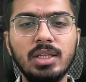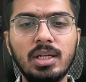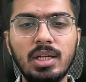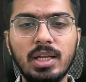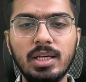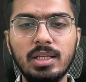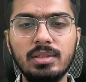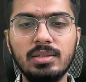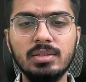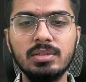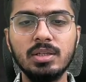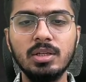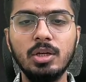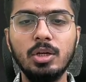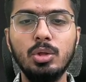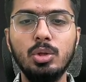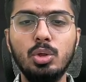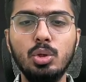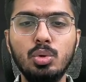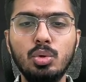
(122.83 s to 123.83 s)
lathes,
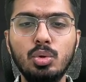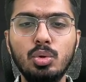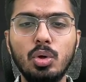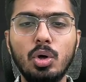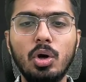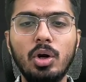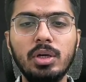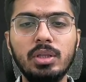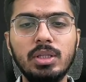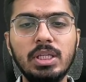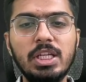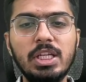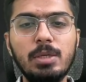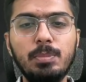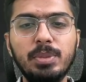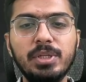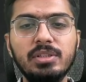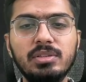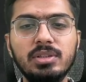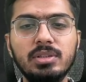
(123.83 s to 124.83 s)
2 or 3
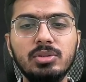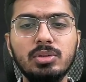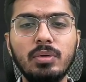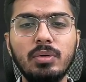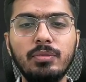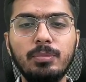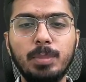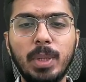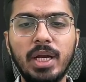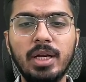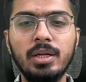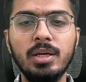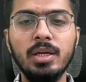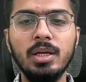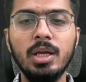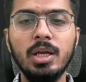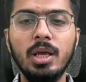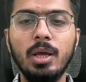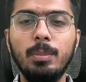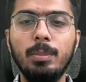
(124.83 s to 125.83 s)
pieces of bed
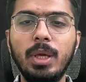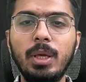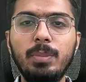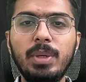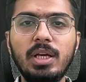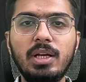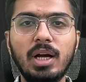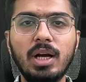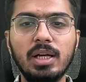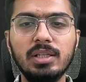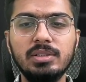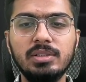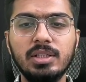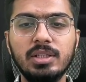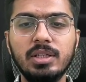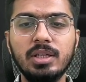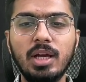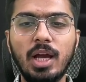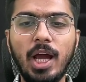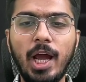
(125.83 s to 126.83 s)
may be
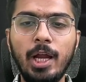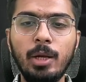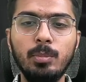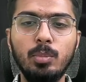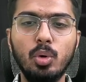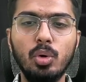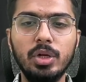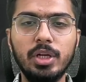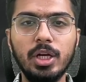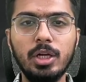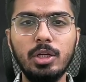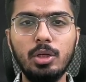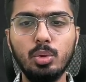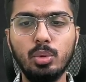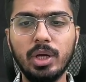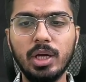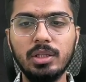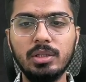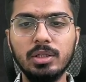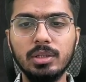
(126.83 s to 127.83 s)
casted and bolted
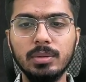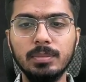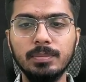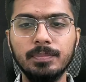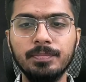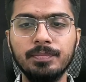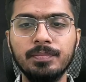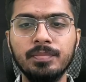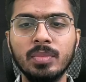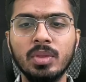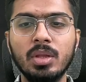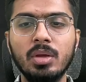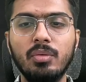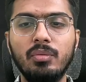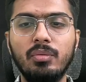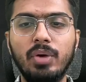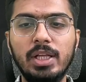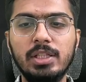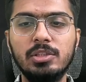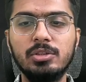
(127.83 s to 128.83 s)
together,
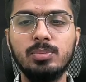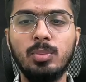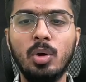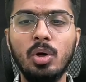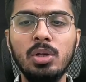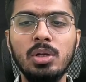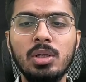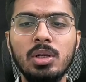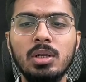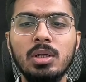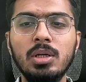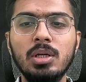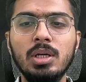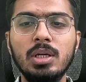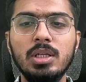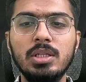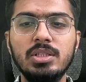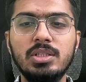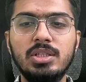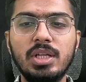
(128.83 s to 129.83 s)
while small
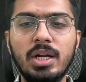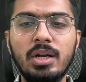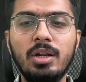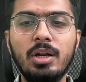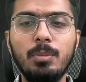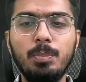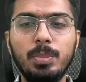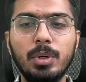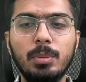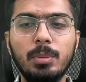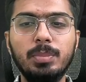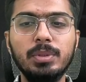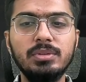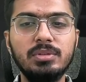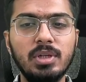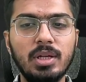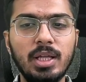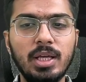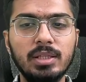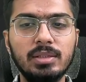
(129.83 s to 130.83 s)
general purpose
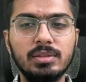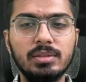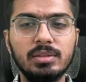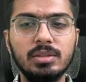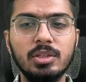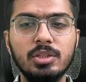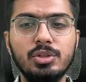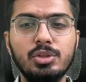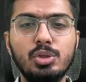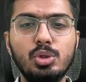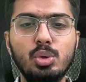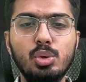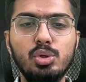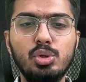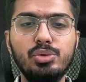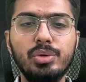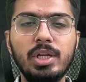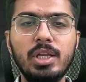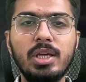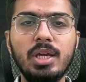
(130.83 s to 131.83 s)
lathes
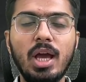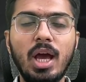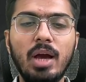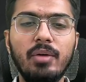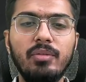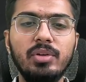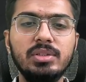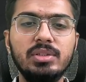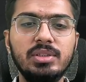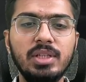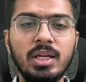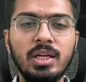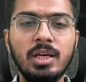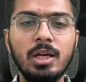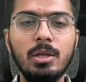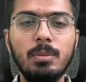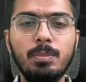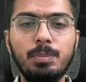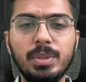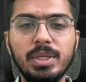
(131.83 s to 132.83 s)
usually have a
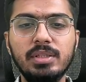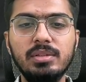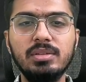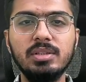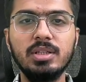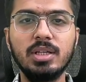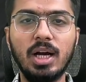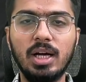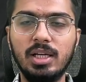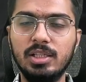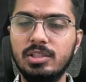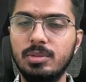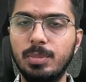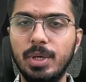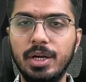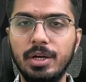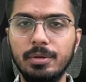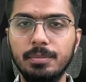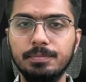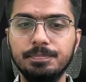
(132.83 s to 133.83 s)
single piece cast
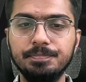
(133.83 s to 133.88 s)
bed.